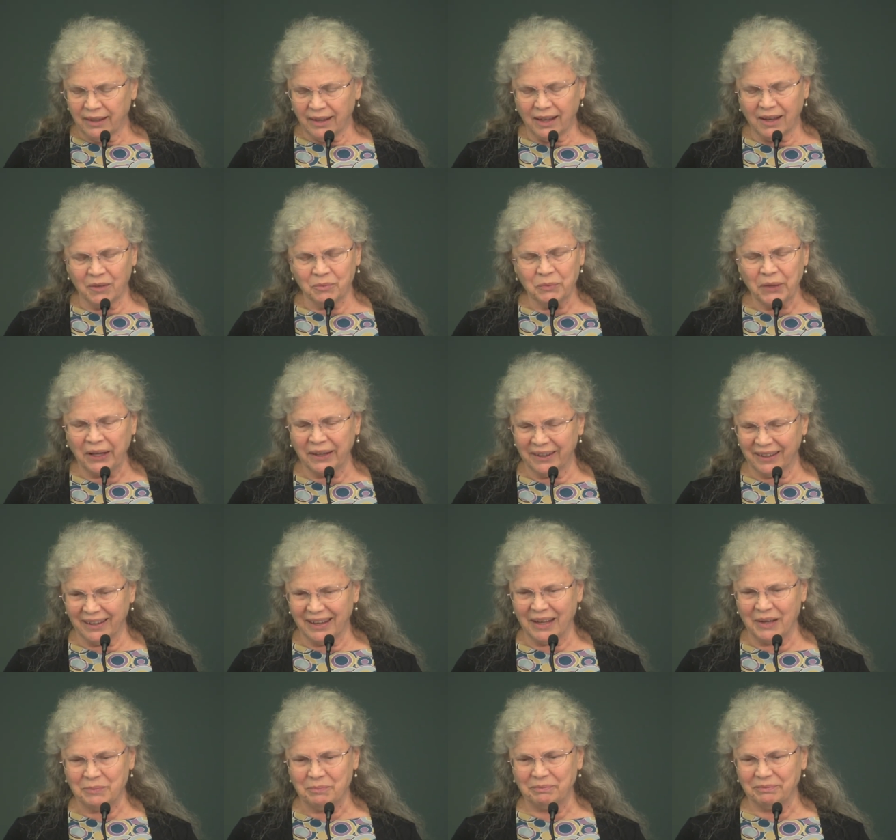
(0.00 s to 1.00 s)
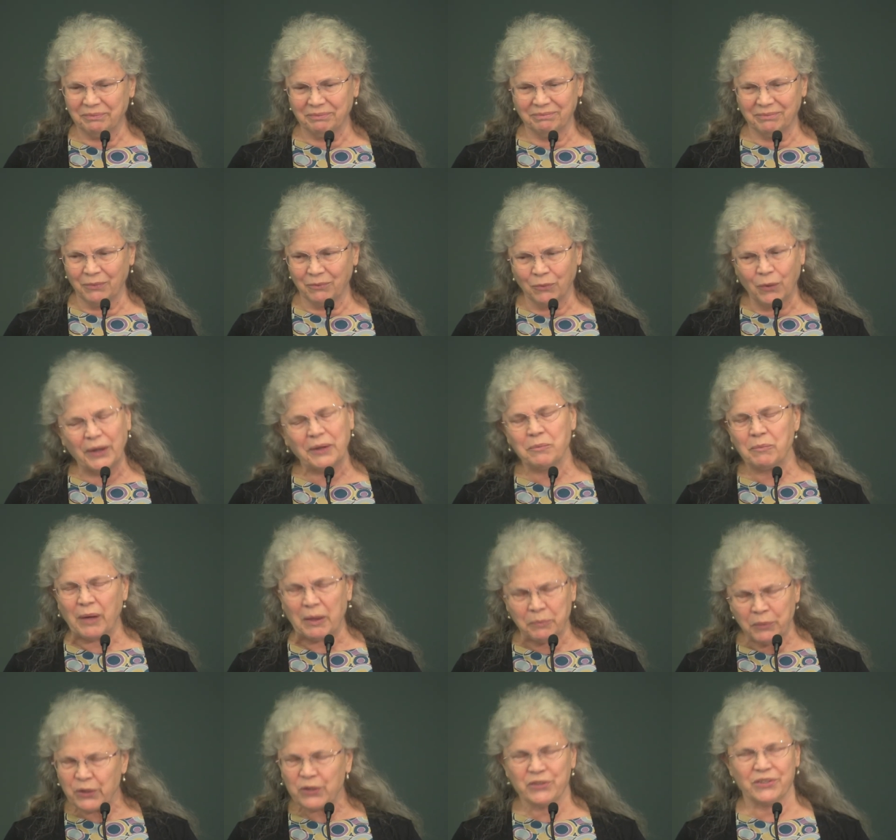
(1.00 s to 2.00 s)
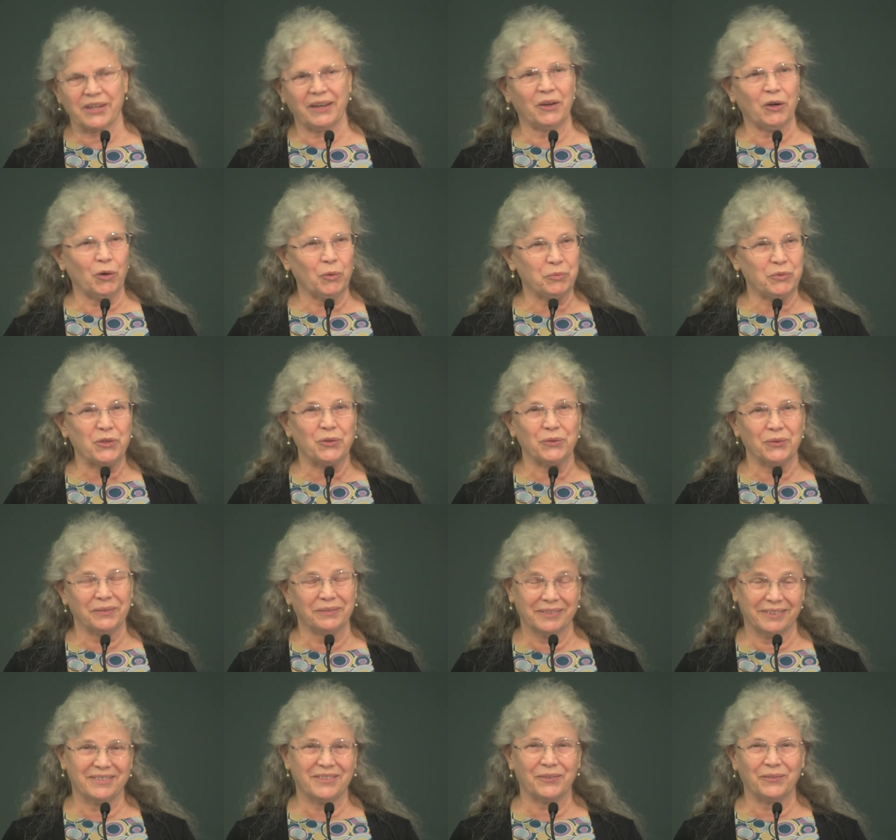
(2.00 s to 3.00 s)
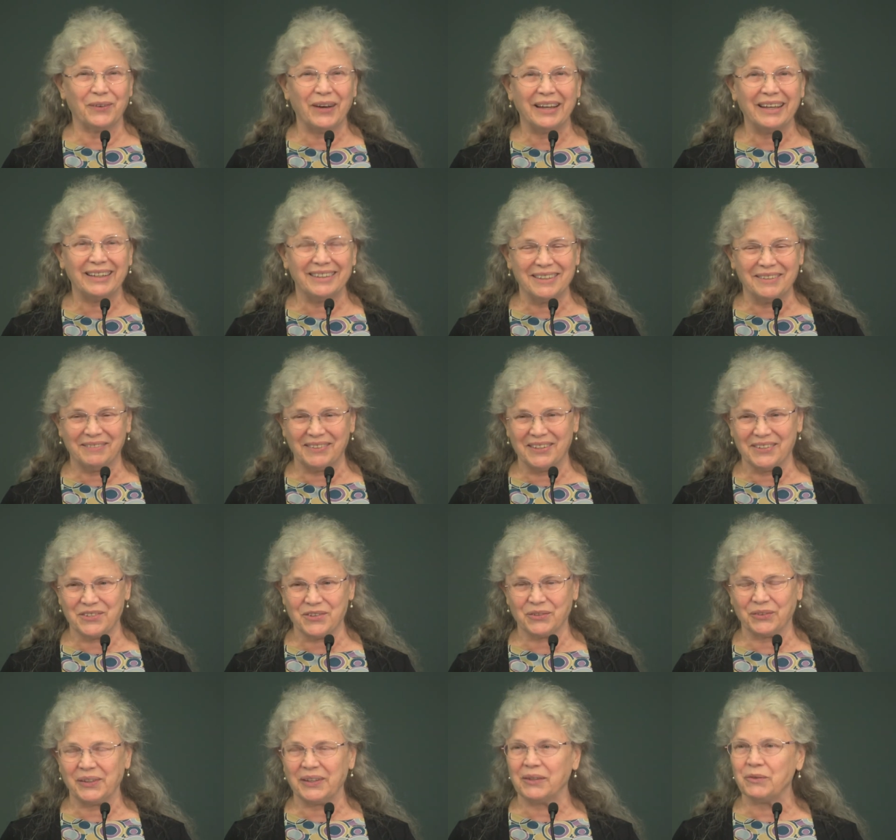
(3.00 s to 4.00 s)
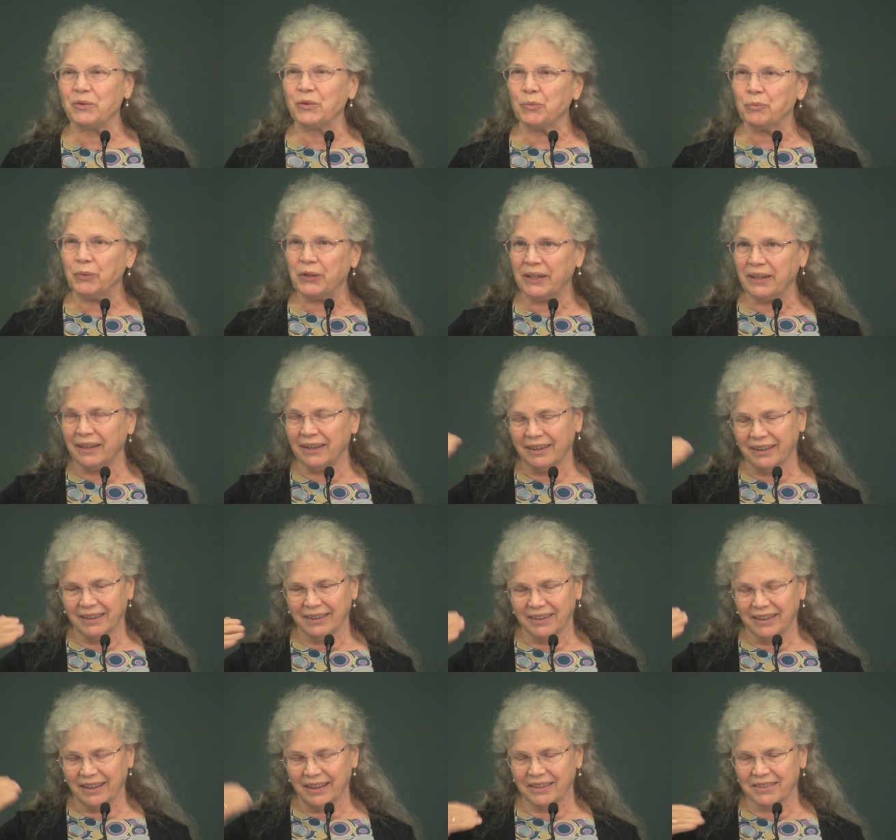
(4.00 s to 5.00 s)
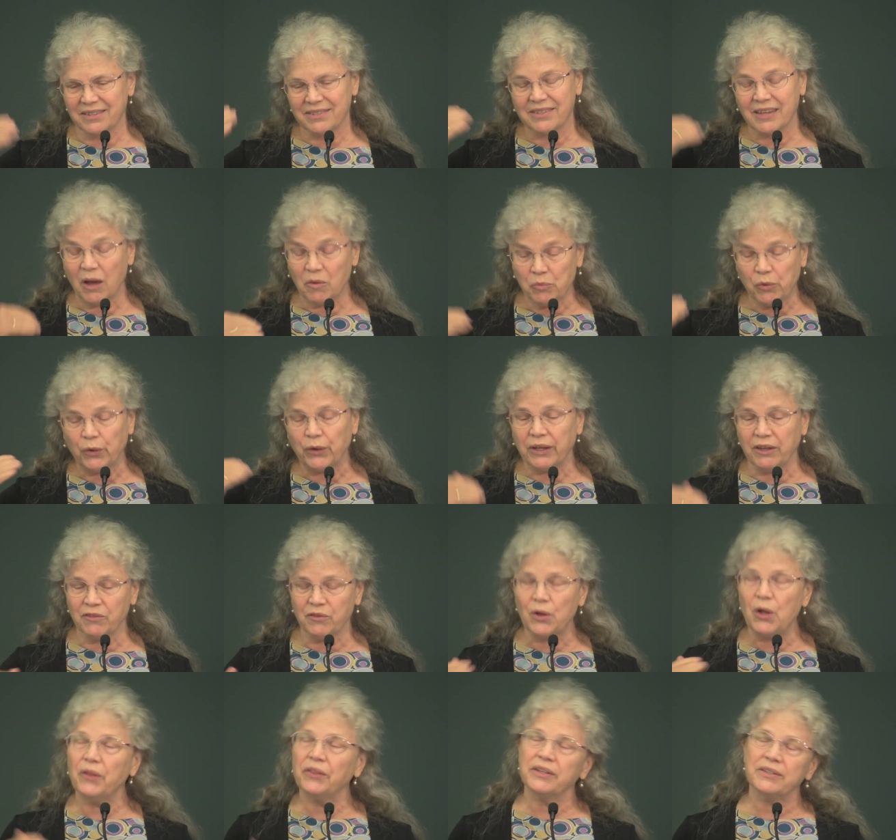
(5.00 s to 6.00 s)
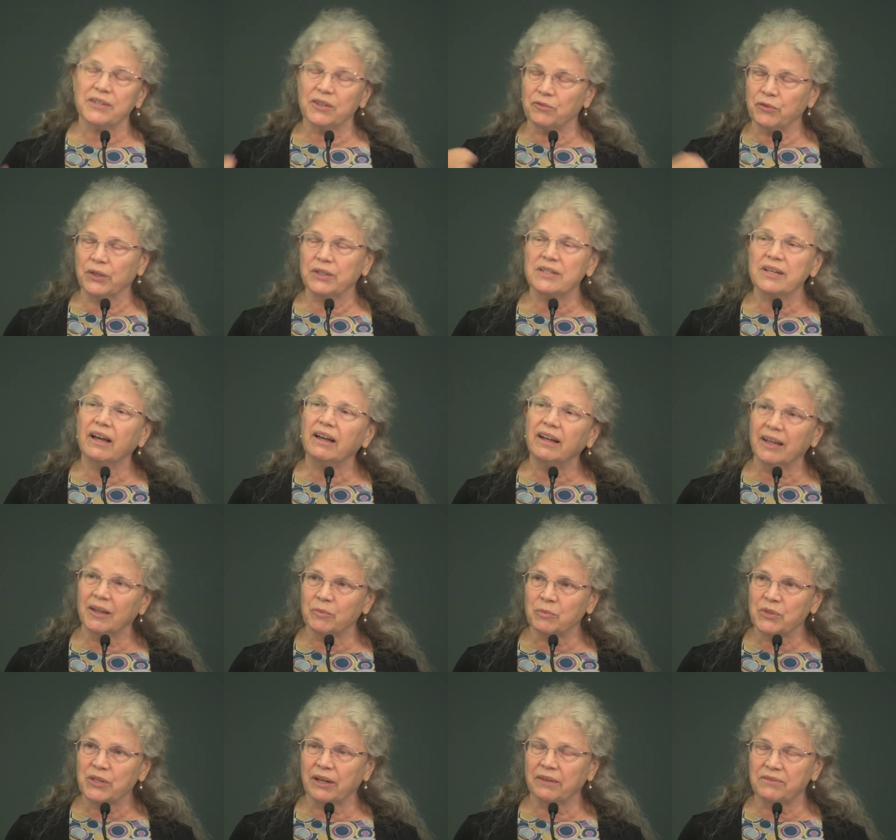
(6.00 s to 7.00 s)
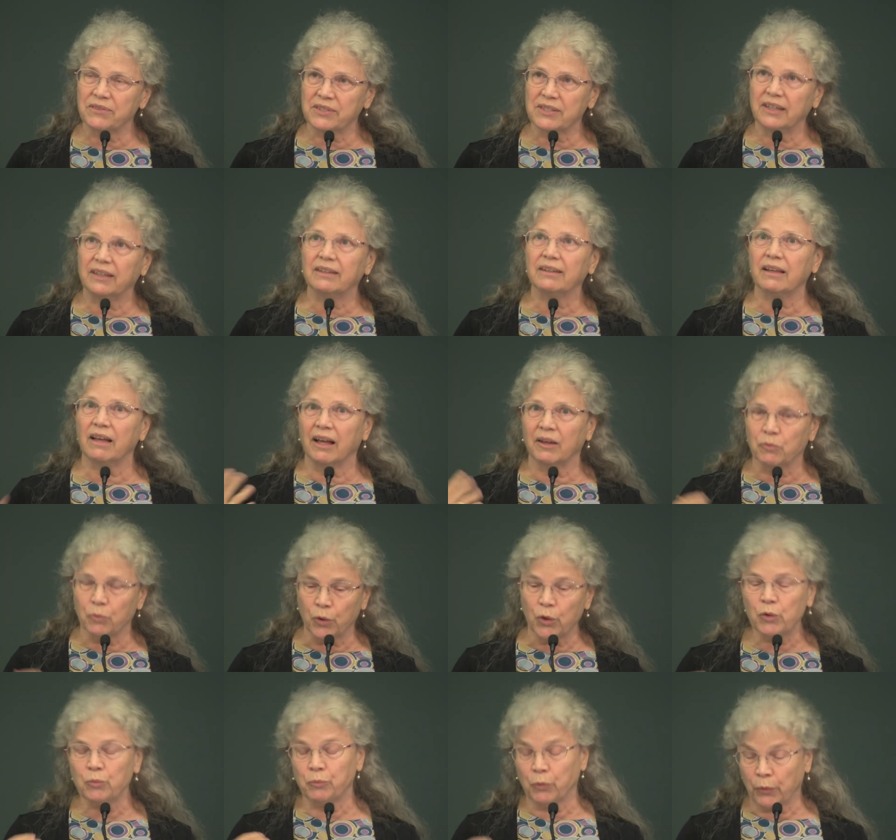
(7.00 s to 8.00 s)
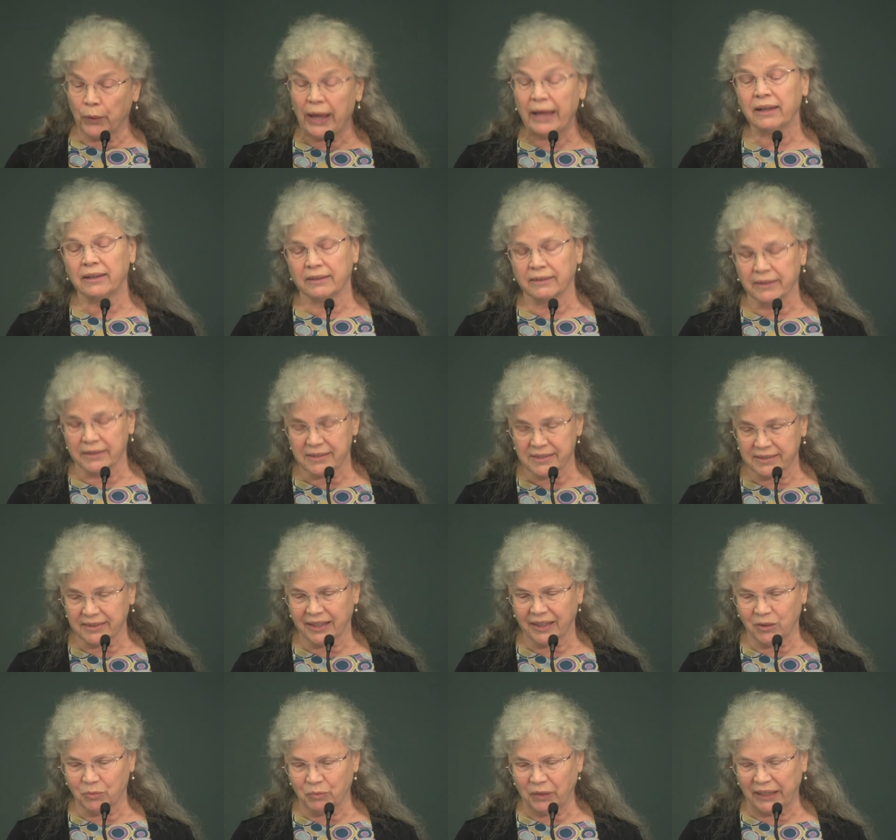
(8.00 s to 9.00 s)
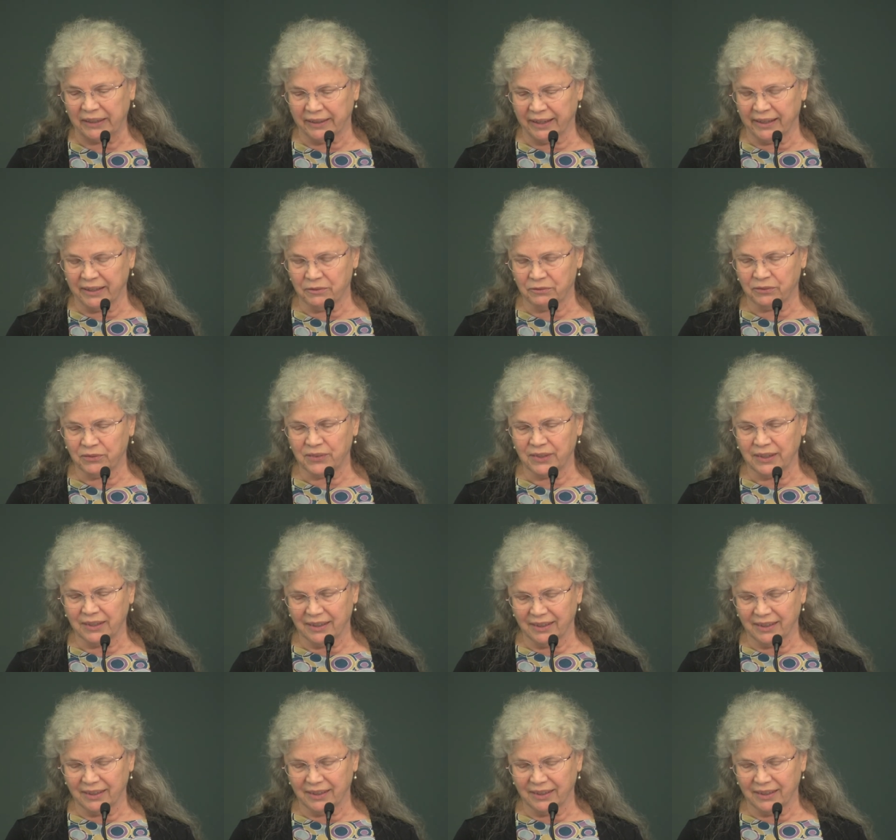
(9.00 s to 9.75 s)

Um, I, one of my books I hope to, to write eventually would be a summary of all the different times I've seen God work miraculously in my life,